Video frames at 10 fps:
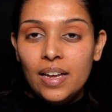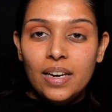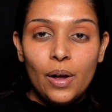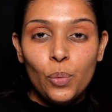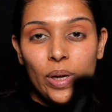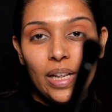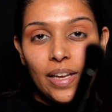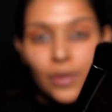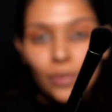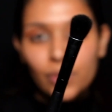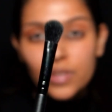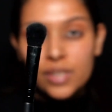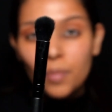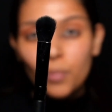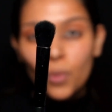Now I will use
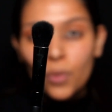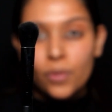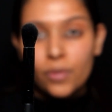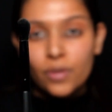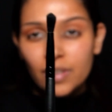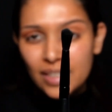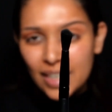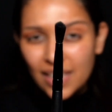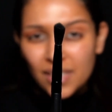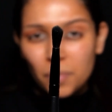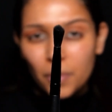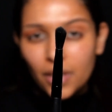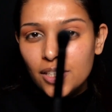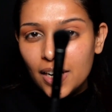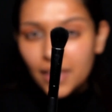a more denser
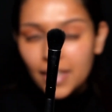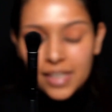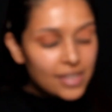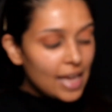brush like this